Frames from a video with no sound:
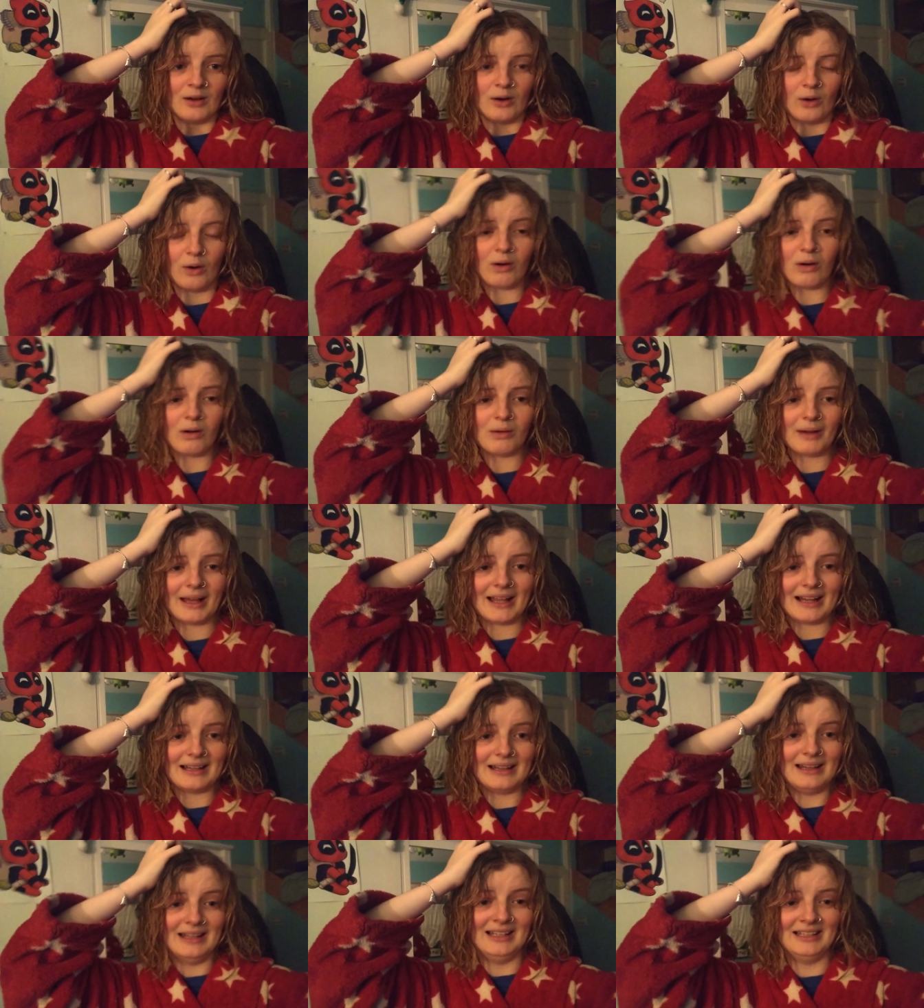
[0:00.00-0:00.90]
oh
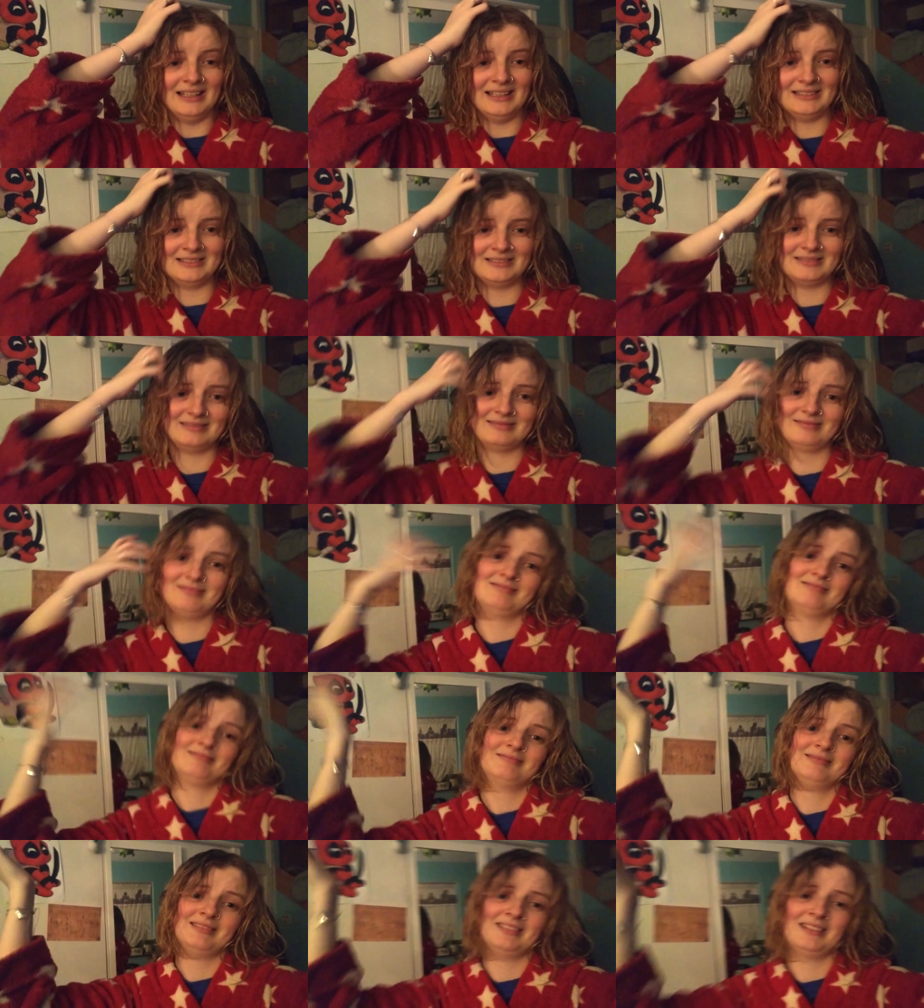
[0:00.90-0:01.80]

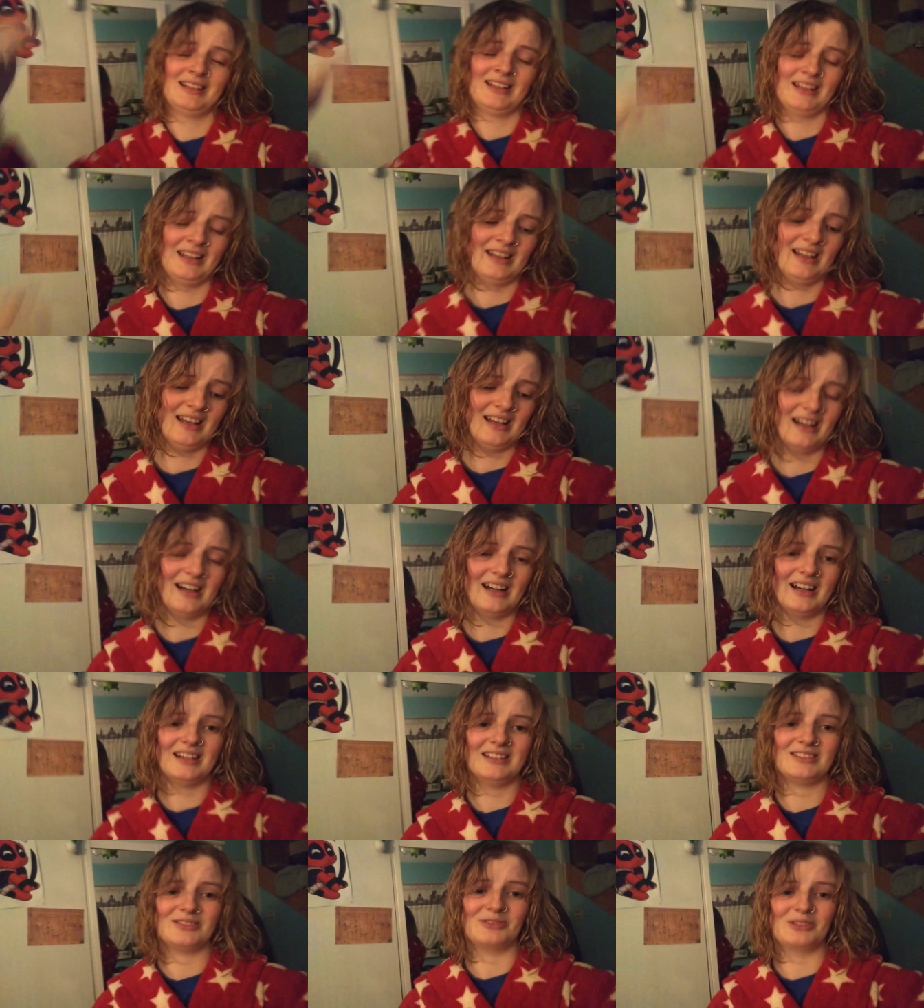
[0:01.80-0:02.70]
well,
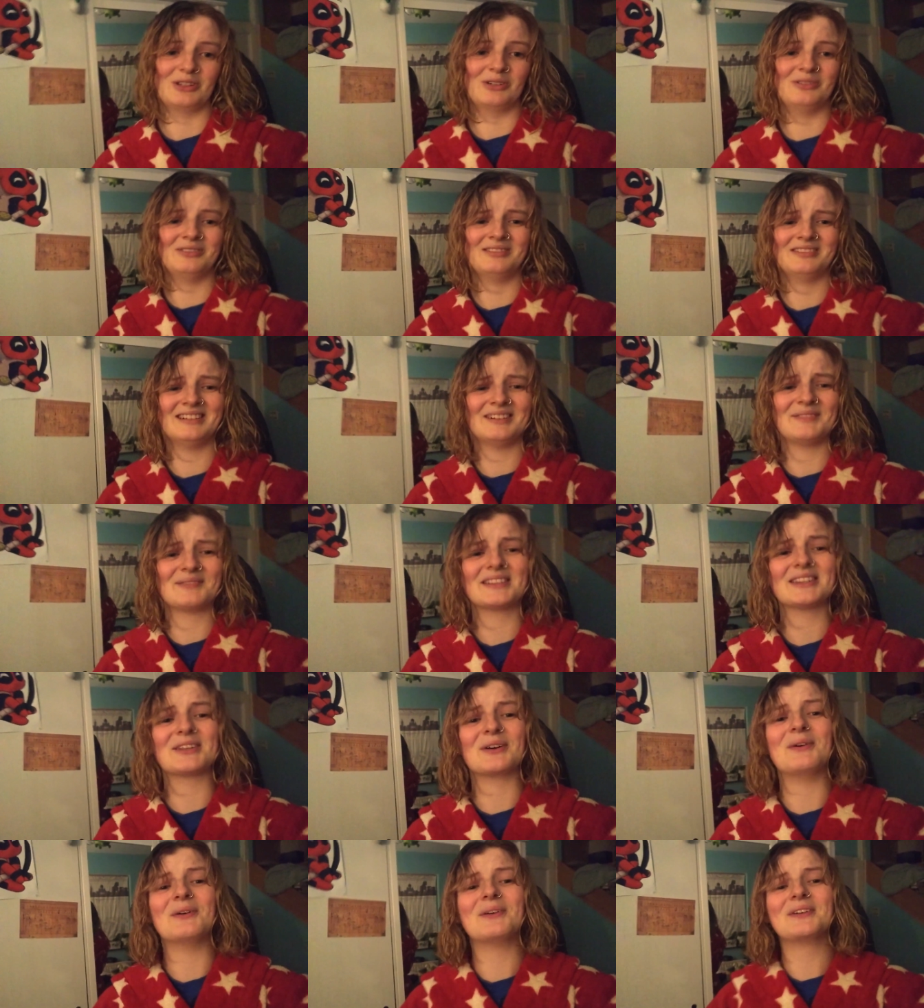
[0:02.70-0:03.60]
I don't know, I'm
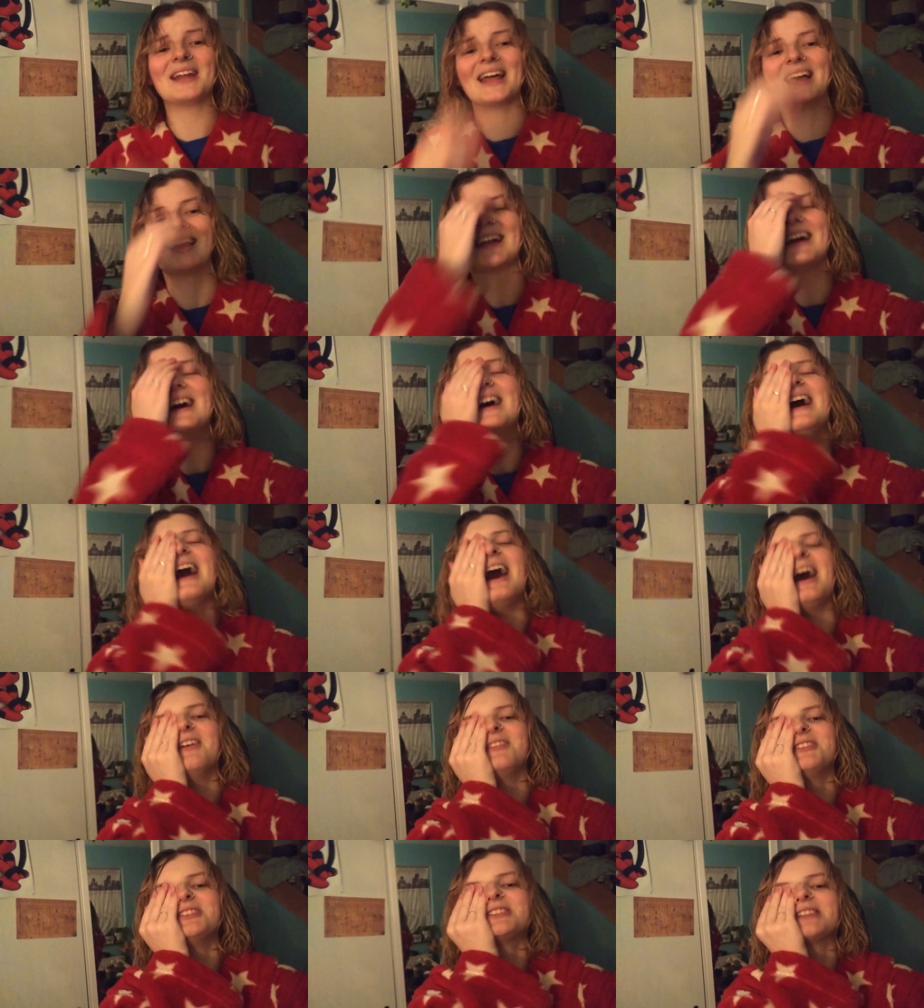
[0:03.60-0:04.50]
so like,
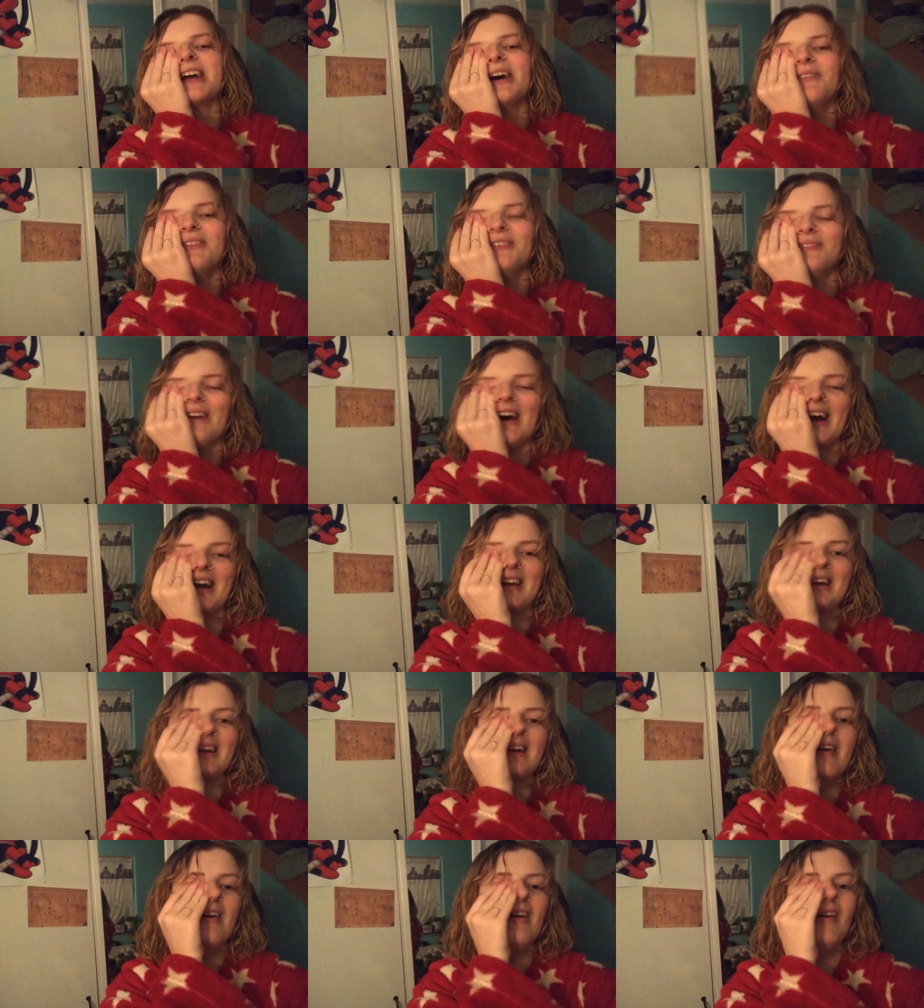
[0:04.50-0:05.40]
I've just, I've been
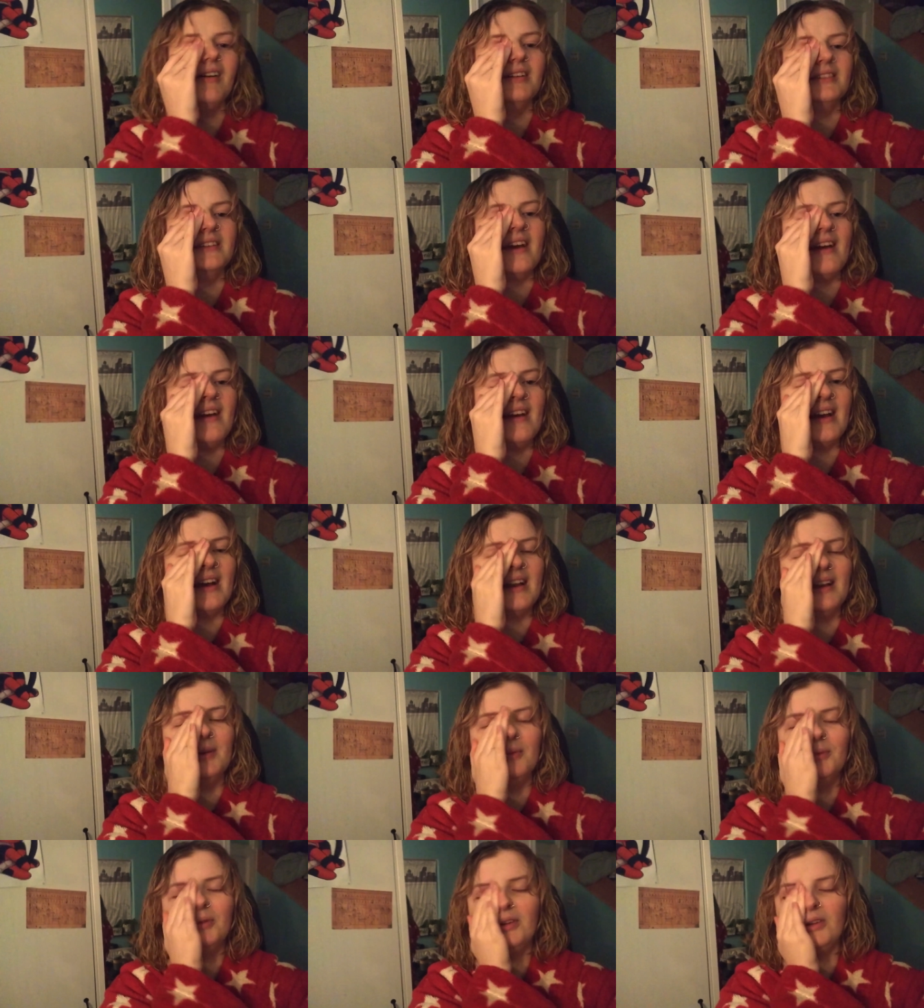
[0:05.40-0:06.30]
packing all day and
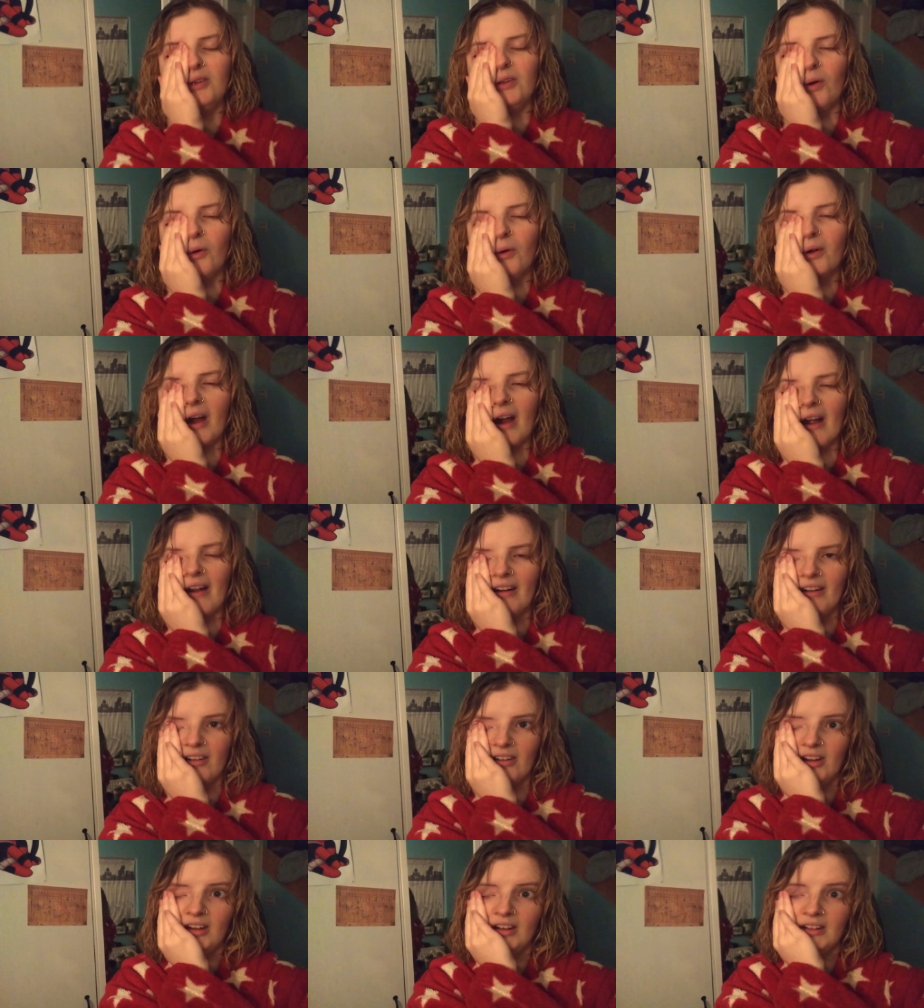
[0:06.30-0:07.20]
I'm so
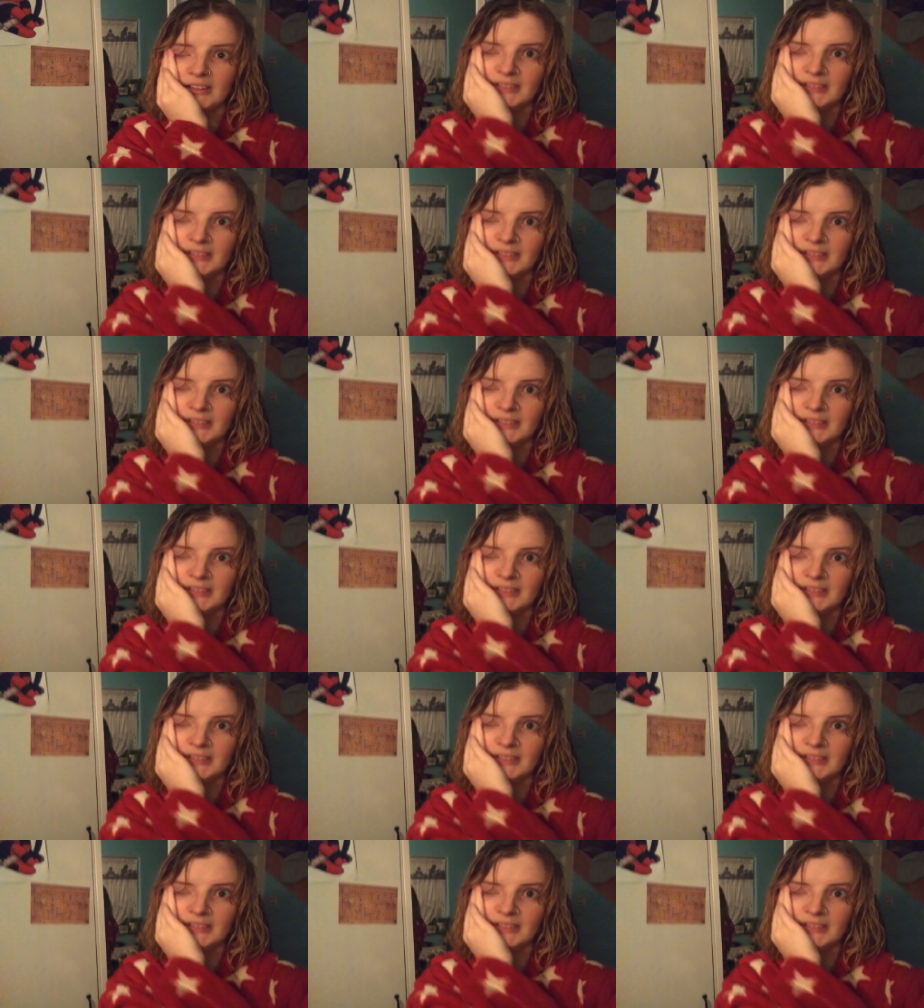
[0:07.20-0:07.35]
tired.